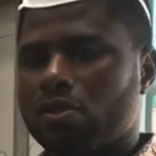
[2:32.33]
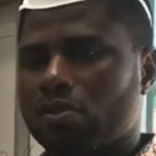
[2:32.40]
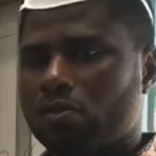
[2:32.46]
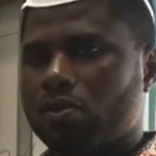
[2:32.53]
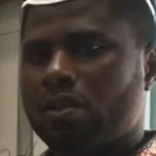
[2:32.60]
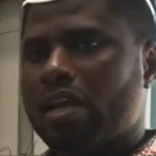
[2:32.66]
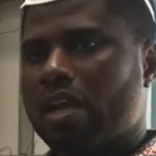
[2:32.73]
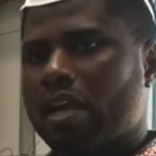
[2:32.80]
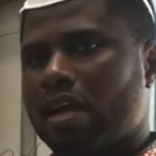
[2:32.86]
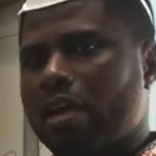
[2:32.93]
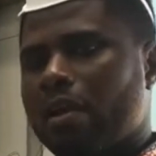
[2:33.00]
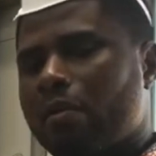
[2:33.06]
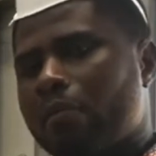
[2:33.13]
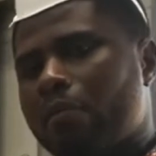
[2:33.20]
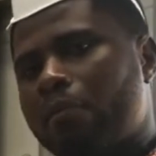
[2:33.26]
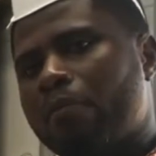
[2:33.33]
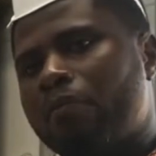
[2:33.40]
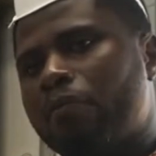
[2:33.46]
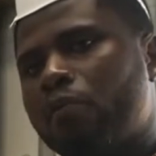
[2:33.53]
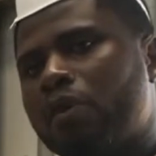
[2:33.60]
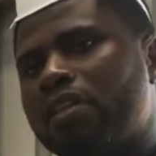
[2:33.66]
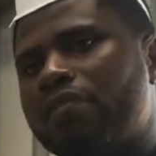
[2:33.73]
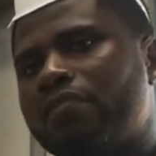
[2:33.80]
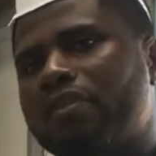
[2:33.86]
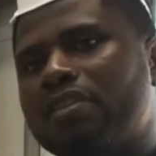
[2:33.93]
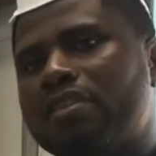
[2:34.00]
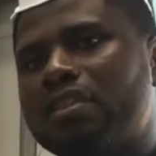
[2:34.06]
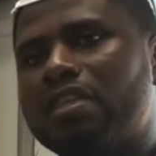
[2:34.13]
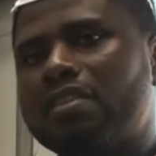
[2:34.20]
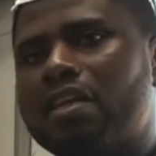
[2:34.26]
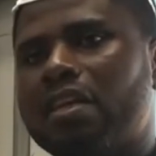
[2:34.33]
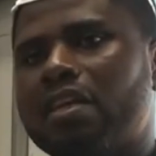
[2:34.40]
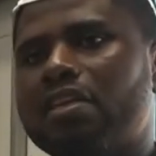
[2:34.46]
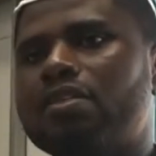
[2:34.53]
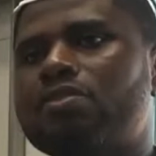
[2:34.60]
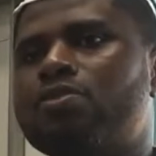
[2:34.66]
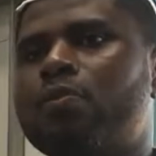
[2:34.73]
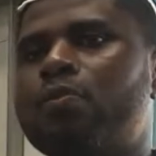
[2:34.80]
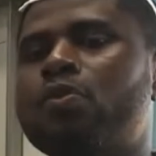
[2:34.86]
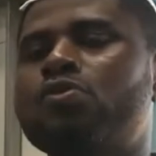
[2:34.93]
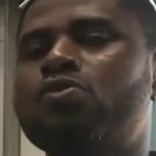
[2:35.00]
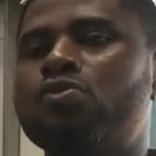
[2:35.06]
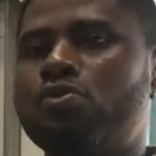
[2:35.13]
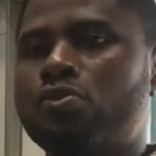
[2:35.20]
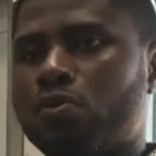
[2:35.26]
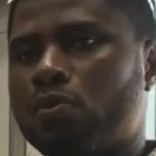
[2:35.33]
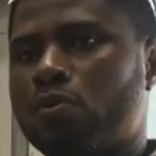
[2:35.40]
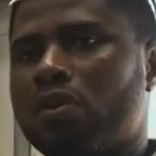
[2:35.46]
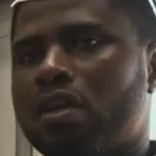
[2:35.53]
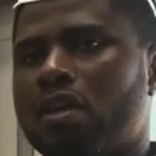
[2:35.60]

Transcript: So then what the ventilator is supposed to do